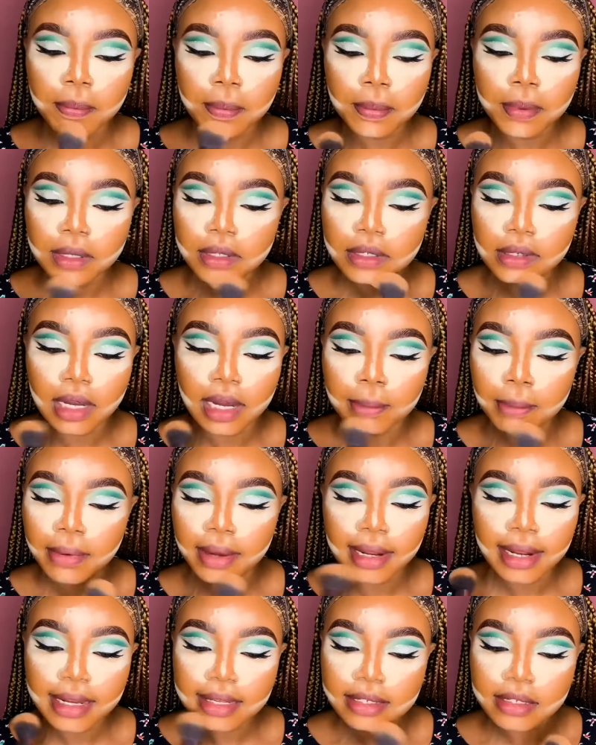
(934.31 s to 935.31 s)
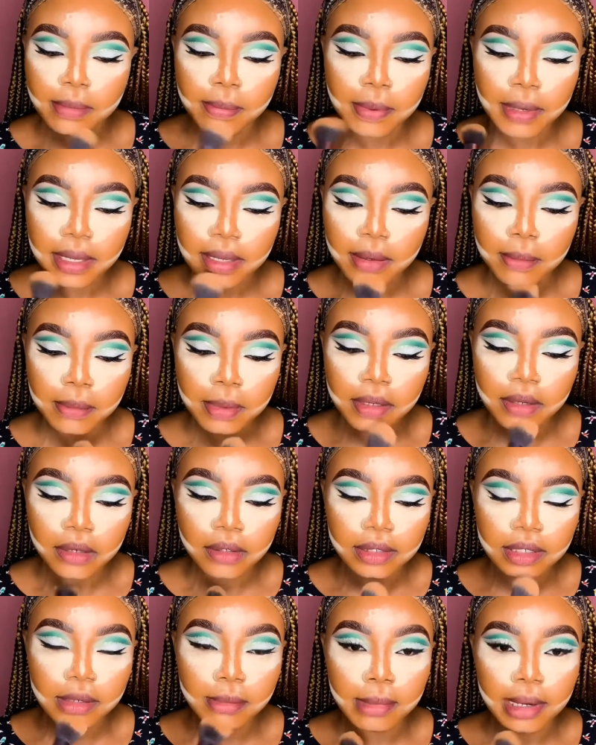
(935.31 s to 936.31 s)
But I like to bake a bit
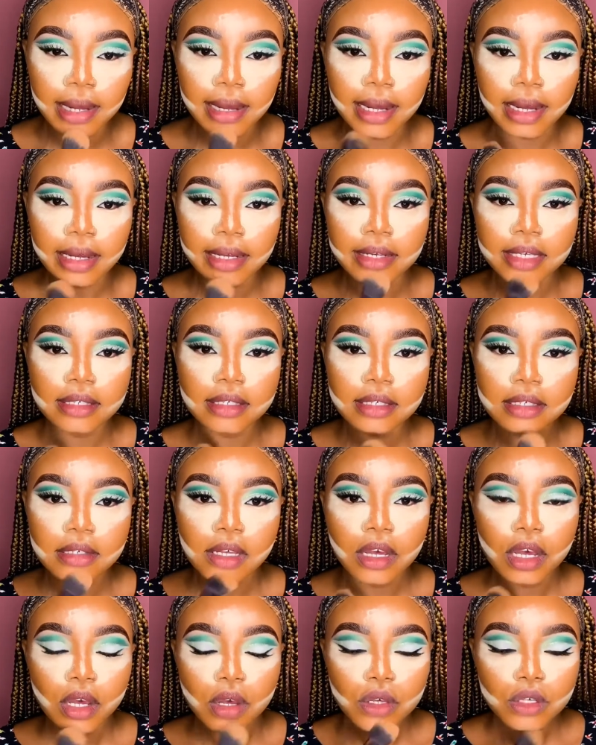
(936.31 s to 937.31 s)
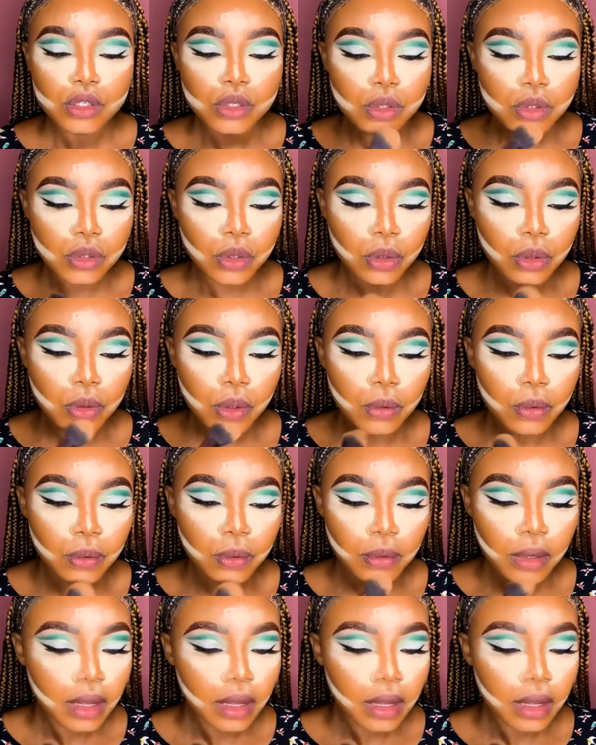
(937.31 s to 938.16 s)
under my eyes, so